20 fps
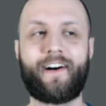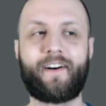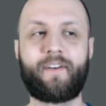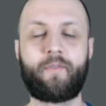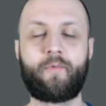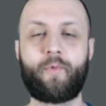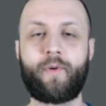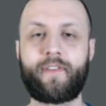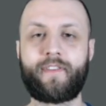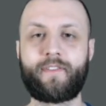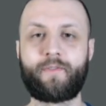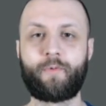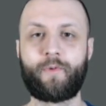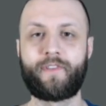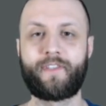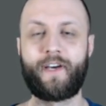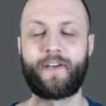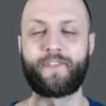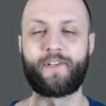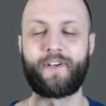
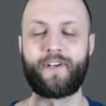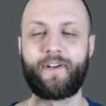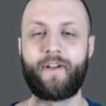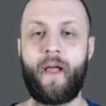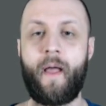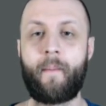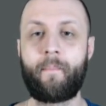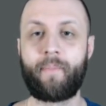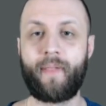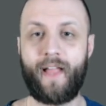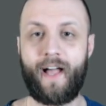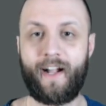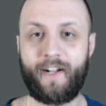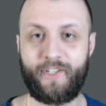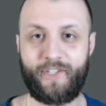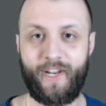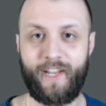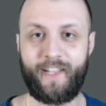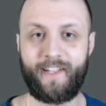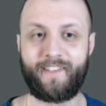with other
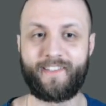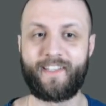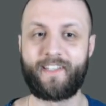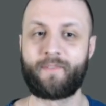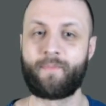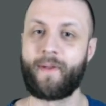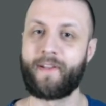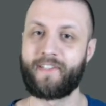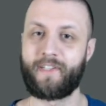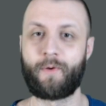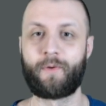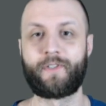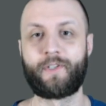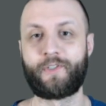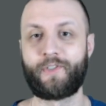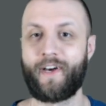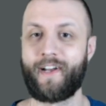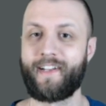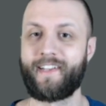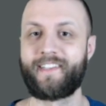blockchains is basically what they're
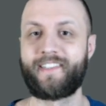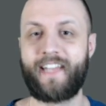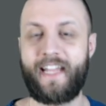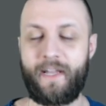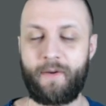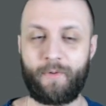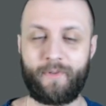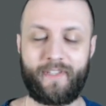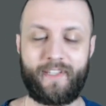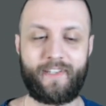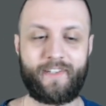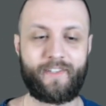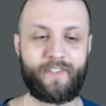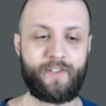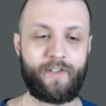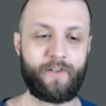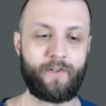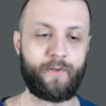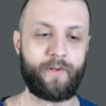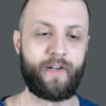trying to say with these
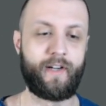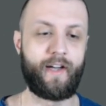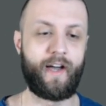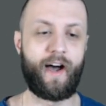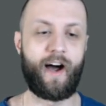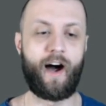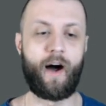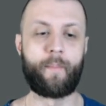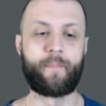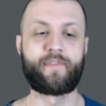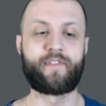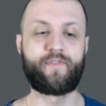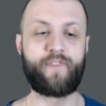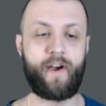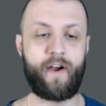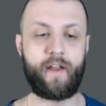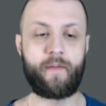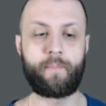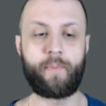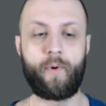two. It's
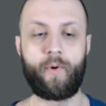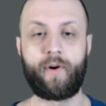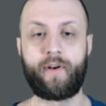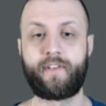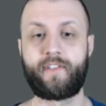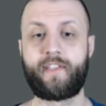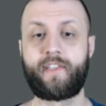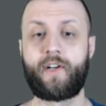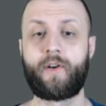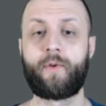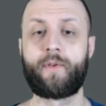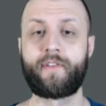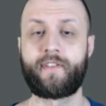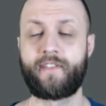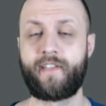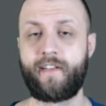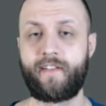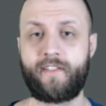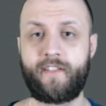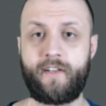very important to their whole
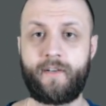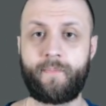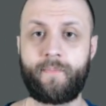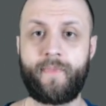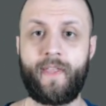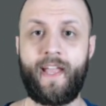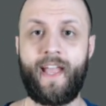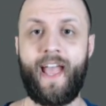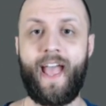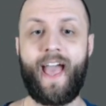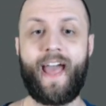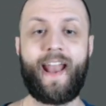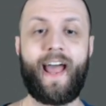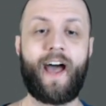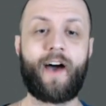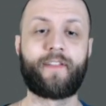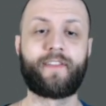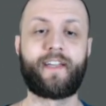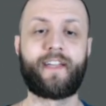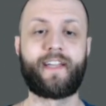system, and
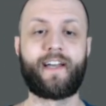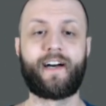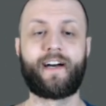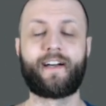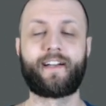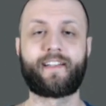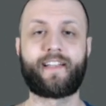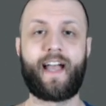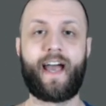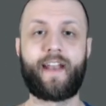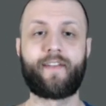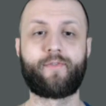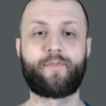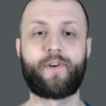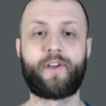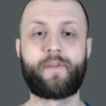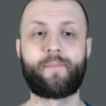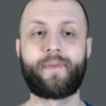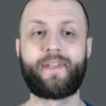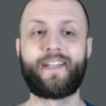how they kind of
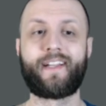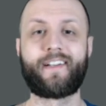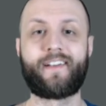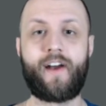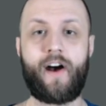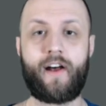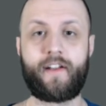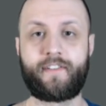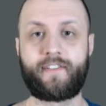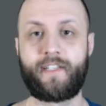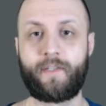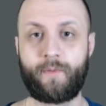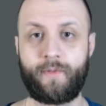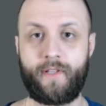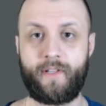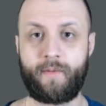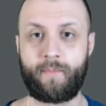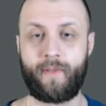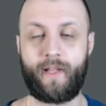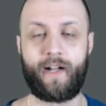want to be agnostic with
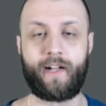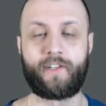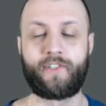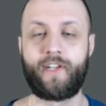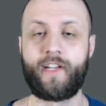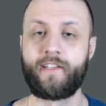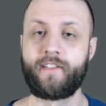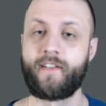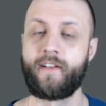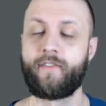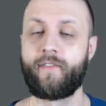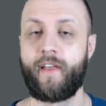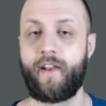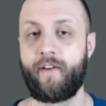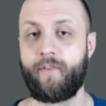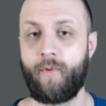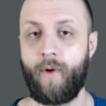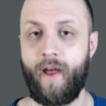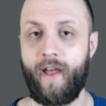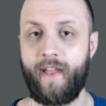other blockchains in
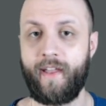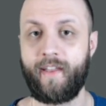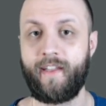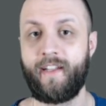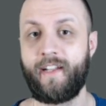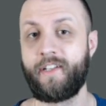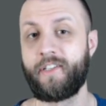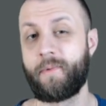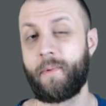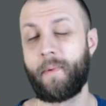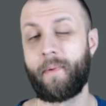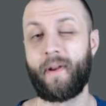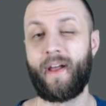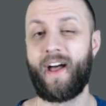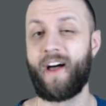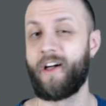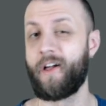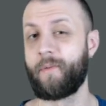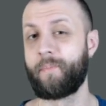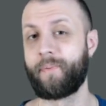a way to be able to
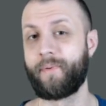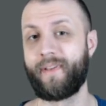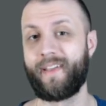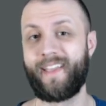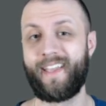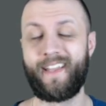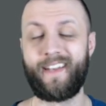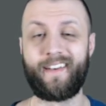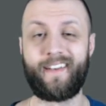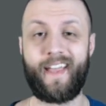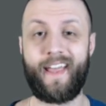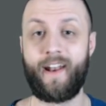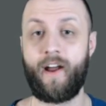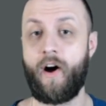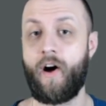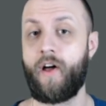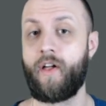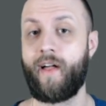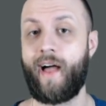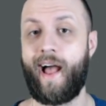help in
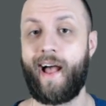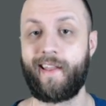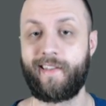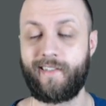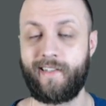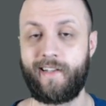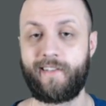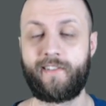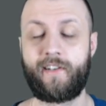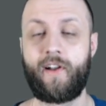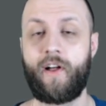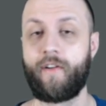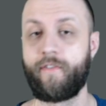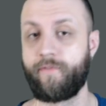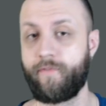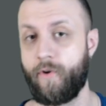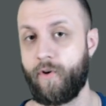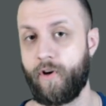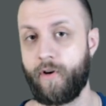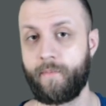all assets, in all
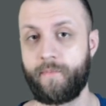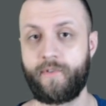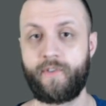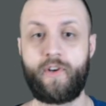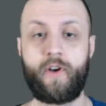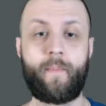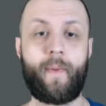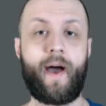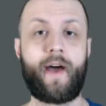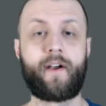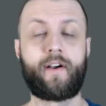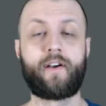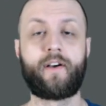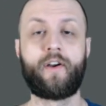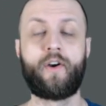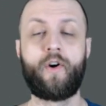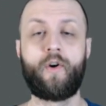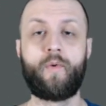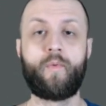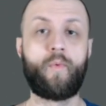forms, no matter
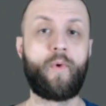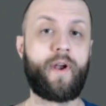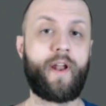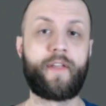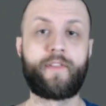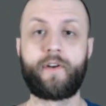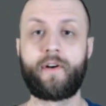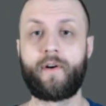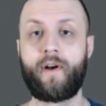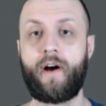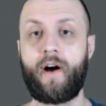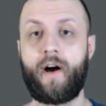what other